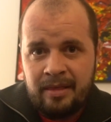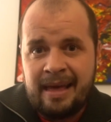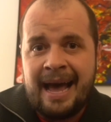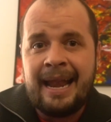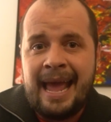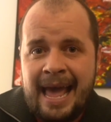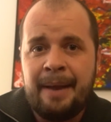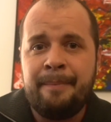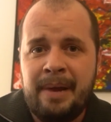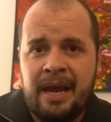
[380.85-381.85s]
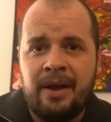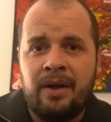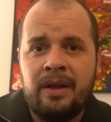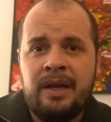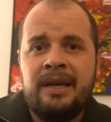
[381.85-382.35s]
That het
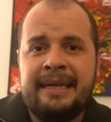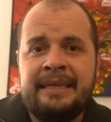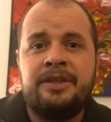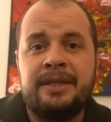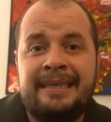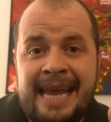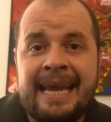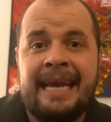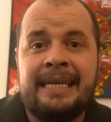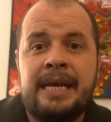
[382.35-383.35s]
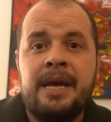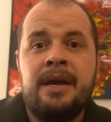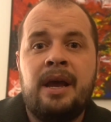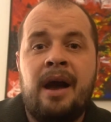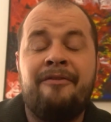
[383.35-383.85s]
male is
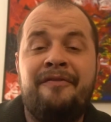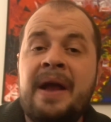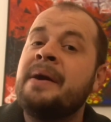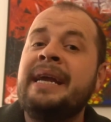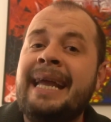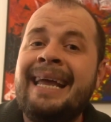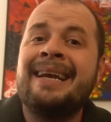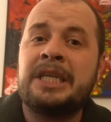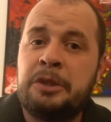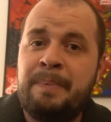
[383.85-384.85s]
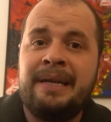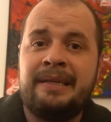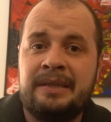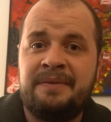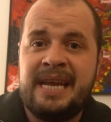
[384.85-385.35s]
a very
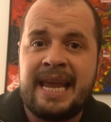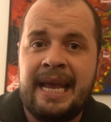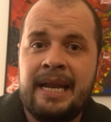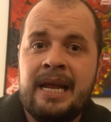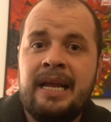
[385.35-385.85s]
inexpensive ticket